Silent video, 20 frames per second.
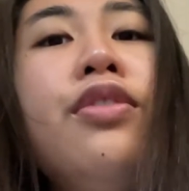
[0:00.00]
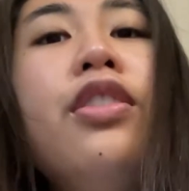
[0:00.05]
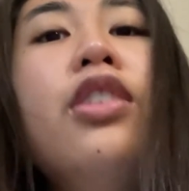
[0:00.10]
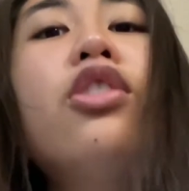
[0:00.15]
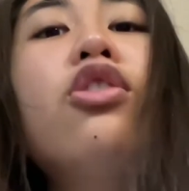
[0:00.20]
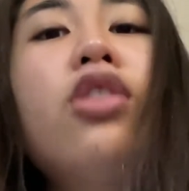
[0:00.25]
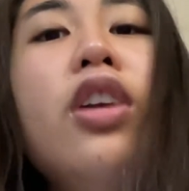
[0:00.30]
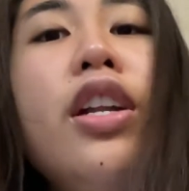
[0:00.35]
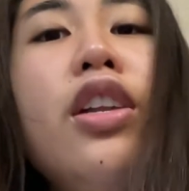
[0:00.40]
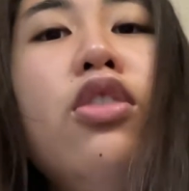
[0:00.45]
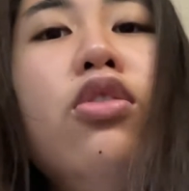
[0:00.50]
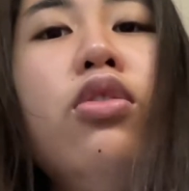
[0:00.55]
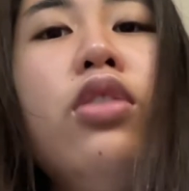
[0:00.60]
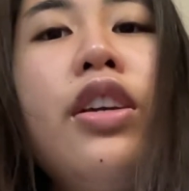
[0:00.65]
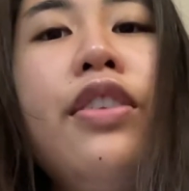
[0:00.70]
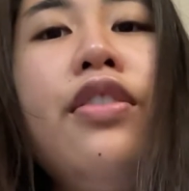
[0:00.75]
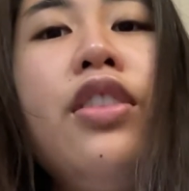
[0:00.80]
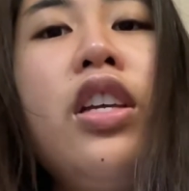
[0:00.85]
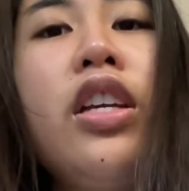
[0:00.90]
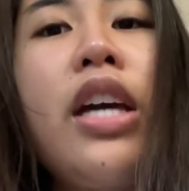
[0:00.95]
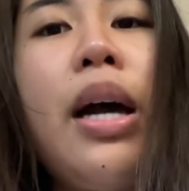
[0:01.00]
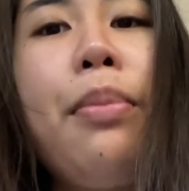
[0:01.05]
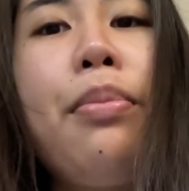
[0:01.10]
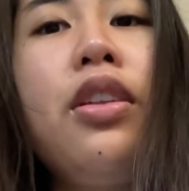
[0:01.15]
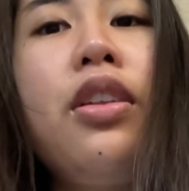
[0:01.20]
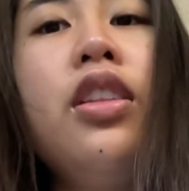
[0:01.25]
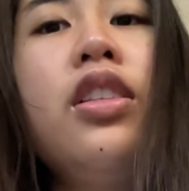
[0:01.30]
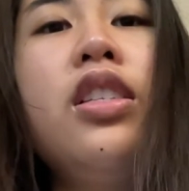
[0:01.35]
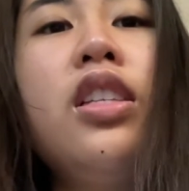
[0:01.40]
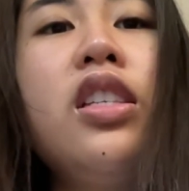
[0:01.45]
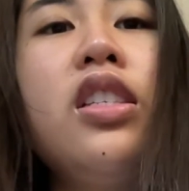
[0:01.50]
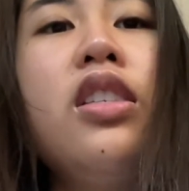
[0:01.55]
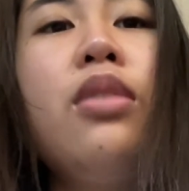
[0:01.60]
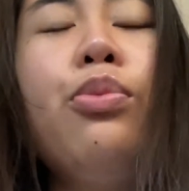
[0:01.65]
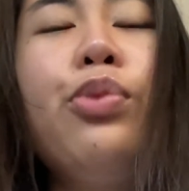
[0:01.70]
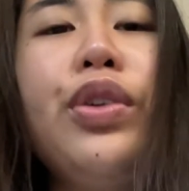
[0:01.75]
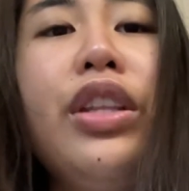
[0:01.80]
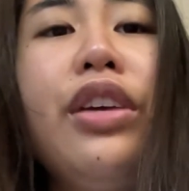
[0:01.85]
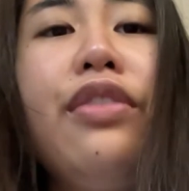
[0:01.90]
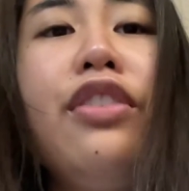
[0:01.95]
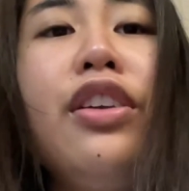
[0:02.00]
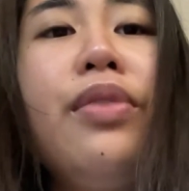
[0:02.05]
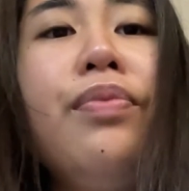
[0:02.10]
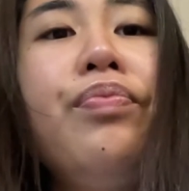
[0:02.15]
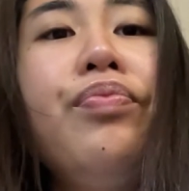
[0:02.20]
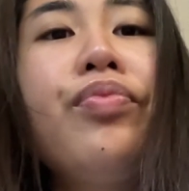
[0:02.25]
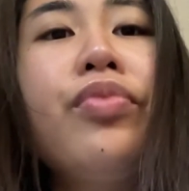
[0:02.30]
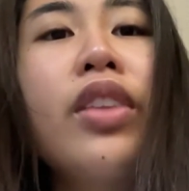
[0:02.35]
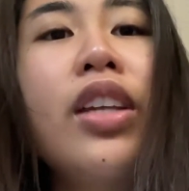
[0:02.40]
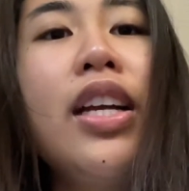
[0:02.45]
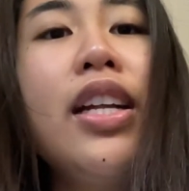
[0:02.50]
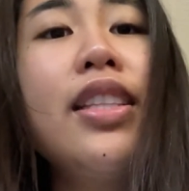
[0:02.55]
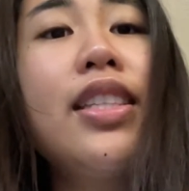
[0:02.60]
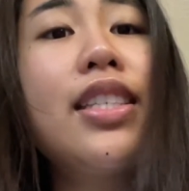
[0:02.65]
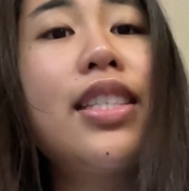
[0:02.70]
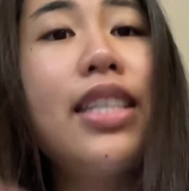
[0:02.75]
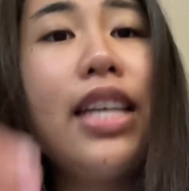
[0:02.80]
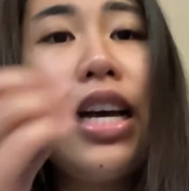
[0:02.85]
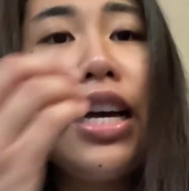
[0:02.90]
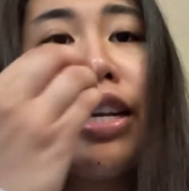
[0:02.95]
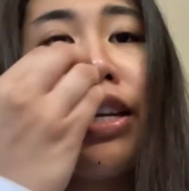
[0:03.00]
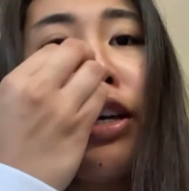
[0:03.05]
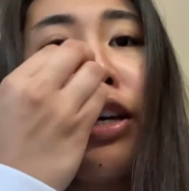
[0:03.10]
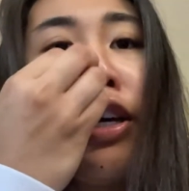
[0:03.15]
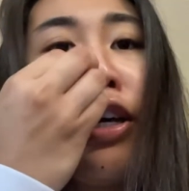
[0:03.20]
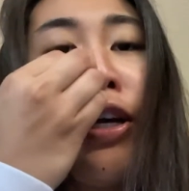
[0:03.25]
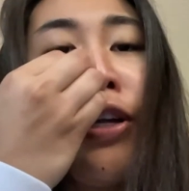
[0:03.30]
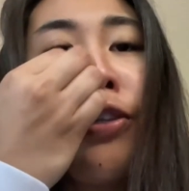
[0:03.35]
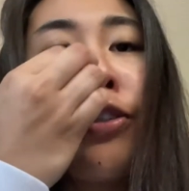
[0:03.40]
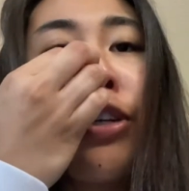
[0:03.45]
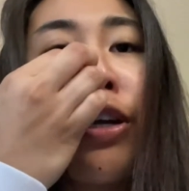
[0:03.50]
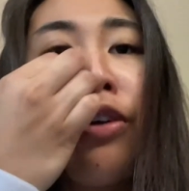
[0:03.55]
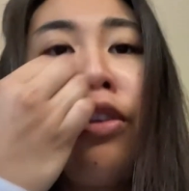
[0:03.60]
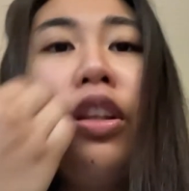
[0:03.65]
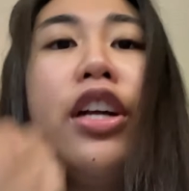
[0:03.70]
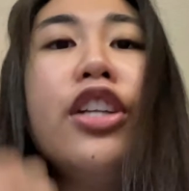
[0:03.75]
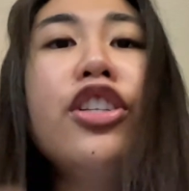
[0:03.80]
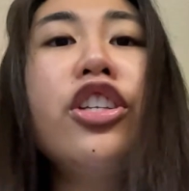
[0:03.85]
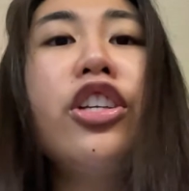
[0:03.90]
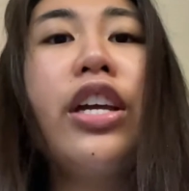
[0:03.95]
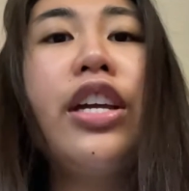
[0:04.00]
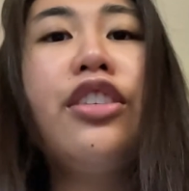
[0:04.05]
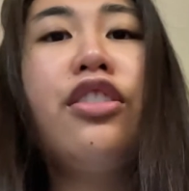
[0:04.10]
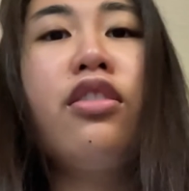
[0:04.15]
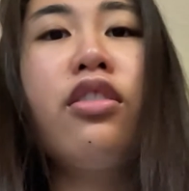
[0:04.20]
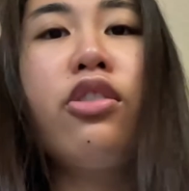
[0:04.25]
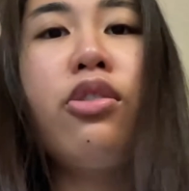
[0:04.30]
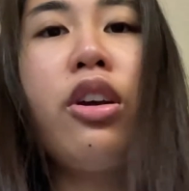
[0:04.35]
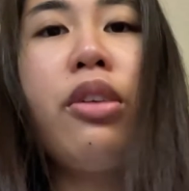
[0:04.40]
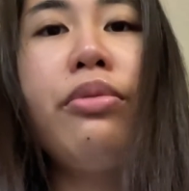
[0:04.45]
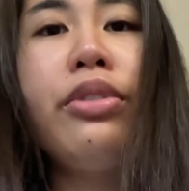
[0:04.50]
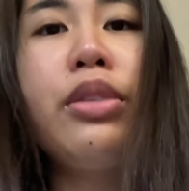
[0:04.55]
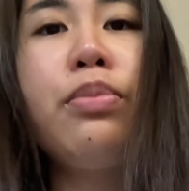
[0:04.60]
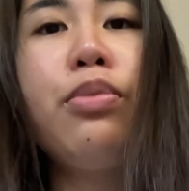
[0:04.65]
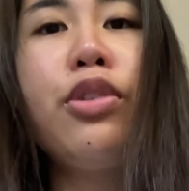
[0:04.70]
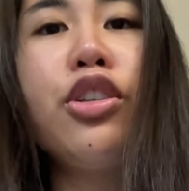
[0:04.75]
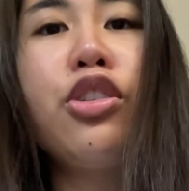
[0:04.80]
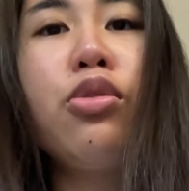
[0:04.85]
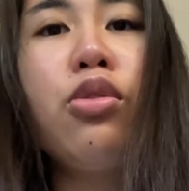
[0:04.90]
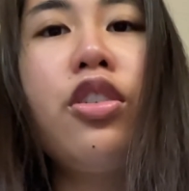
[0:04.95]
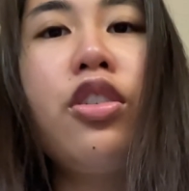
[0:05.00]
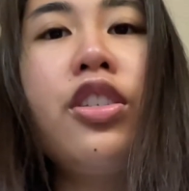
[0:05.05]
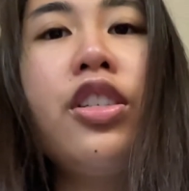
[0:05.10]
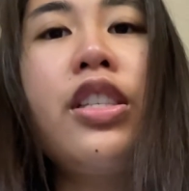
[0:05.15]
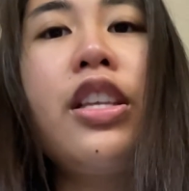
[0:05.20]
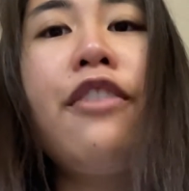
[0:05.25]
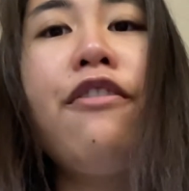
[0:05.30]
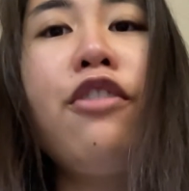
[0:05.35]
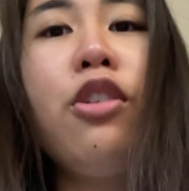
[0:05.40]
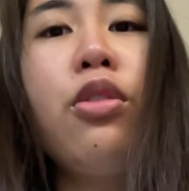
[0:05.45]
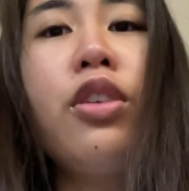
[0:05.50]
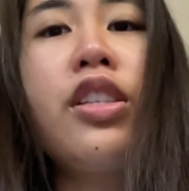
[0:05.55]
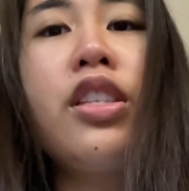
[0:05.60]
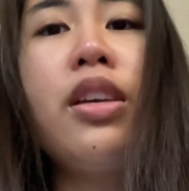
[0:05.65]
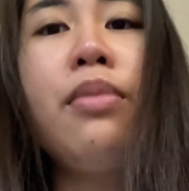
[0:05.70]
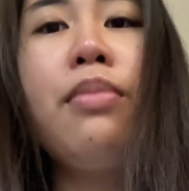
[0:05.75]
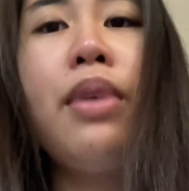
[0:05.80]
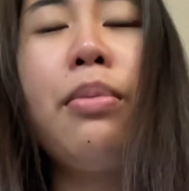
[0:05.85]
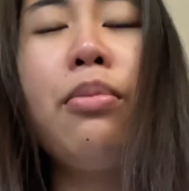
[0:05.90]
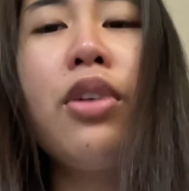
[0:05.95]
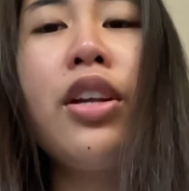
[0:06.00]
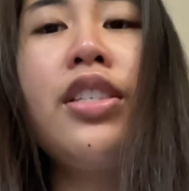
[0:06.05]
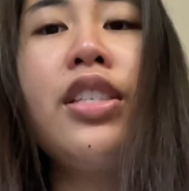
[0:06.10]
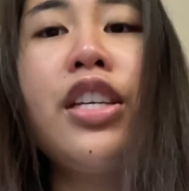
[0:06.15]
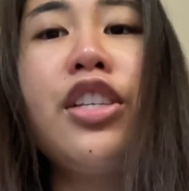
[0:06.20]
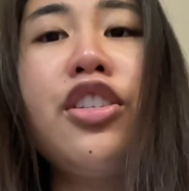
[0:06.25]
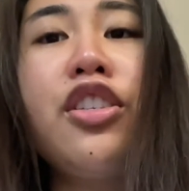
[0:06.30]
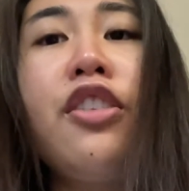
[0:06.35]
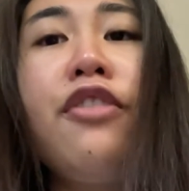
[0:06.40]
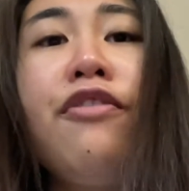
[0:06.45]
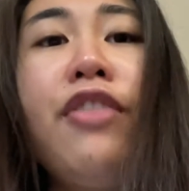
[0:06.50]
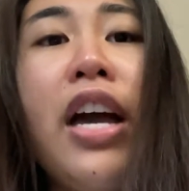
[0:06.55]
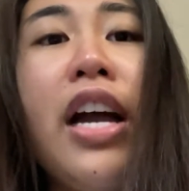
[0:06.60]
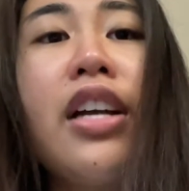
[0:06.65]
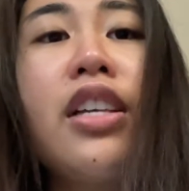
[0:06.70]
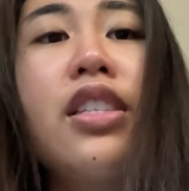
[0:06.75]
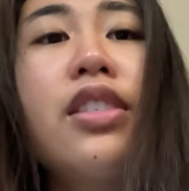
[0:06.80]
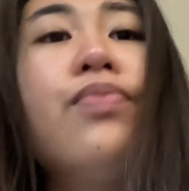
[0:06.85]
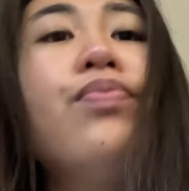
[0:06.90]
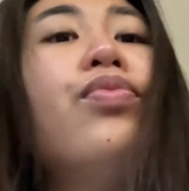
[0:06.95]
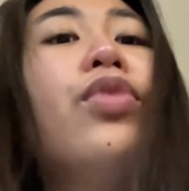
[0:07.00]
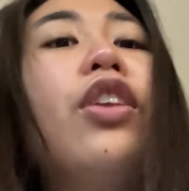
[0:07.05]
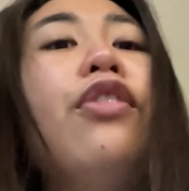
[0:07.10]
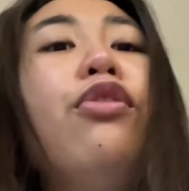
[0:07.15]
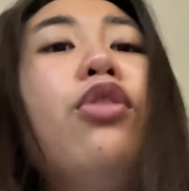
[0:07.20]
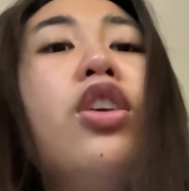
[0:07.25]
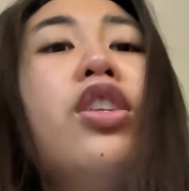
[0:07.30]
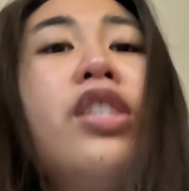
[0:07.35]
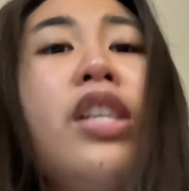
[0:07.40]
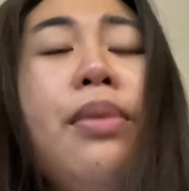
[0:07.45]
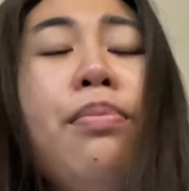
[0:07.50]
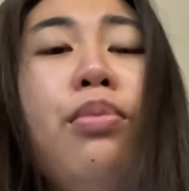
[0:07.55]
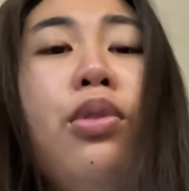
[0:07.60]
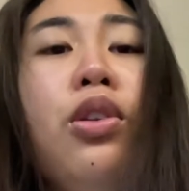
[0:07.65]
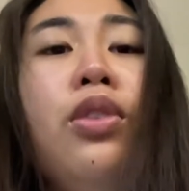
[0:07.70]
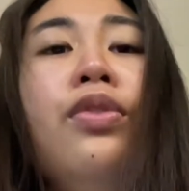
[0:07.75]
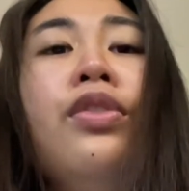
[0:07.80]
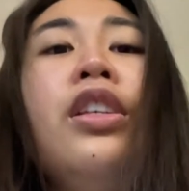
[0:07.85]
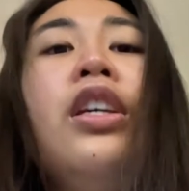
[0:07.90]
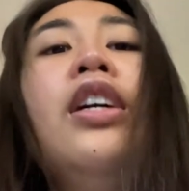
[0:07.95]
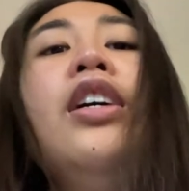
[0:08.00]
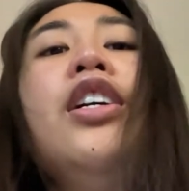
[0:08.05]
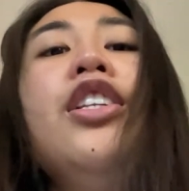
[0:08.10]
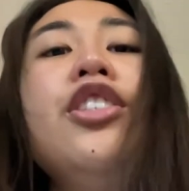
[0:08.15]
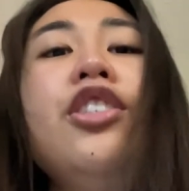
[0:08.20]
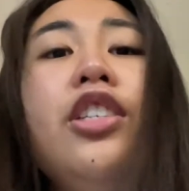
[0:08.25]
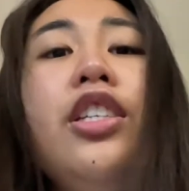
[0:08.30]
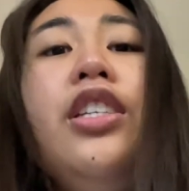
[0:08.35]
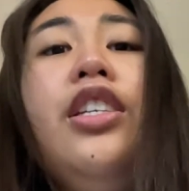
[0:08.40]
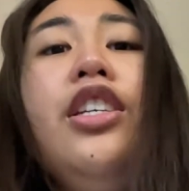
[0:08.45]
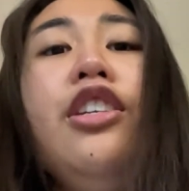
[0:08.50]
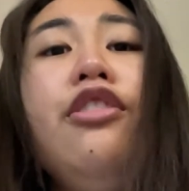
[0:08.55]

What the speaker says: critical given the capitalist system we live in. Instead, General education requirements push courses that focus on memorization of facts. For example, GE